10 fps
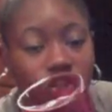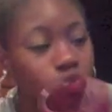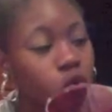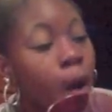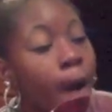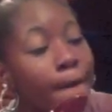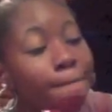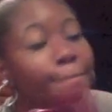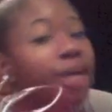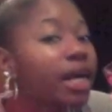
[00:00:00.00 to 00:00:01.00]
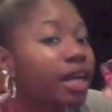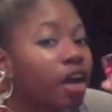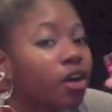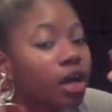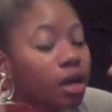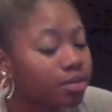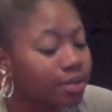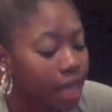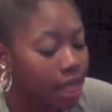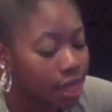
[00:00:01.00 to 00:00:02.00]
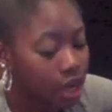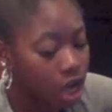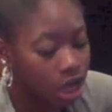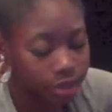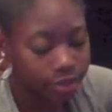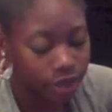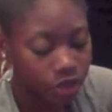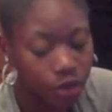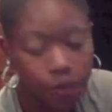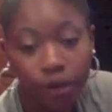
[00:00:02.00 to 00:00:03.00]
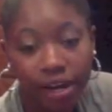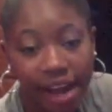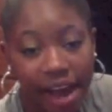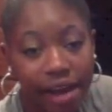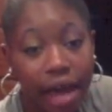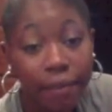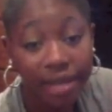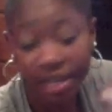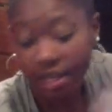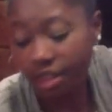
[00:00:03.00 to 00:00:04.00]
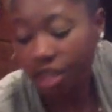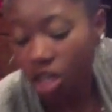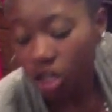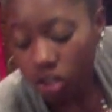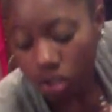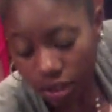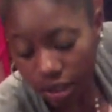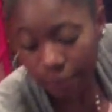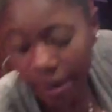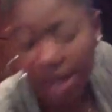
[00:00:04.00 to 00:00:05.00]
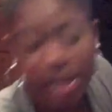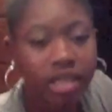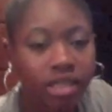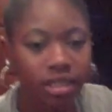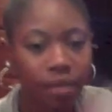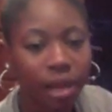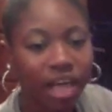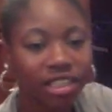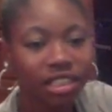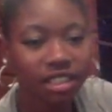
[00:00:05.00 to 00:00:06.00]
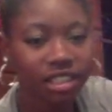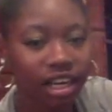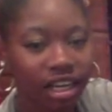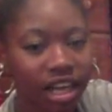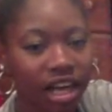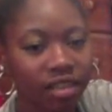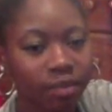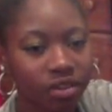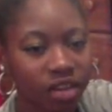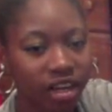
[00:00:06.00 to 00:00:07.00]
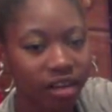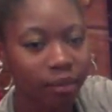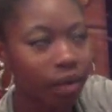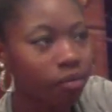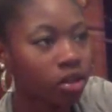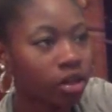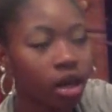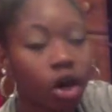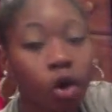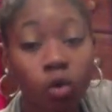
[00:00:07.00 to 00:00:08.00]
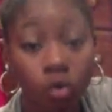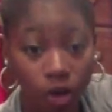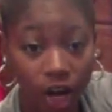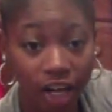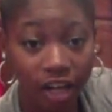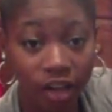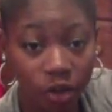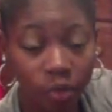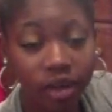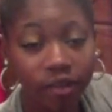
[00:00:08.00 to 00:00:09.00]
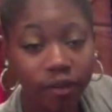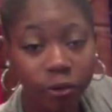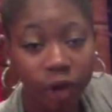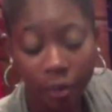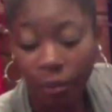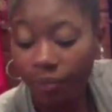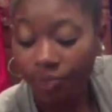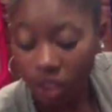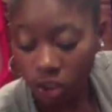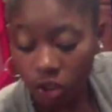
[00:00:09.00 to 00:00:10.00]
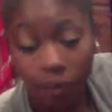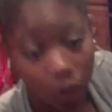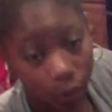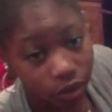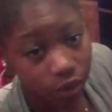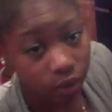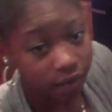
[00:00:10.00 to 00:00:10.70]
two Bright Now cups they cost me two forty nine a piece, so it's bad. And it's the plastic that's like glass, but like probably will crack a little bit if you drop them. So I'm hoping that we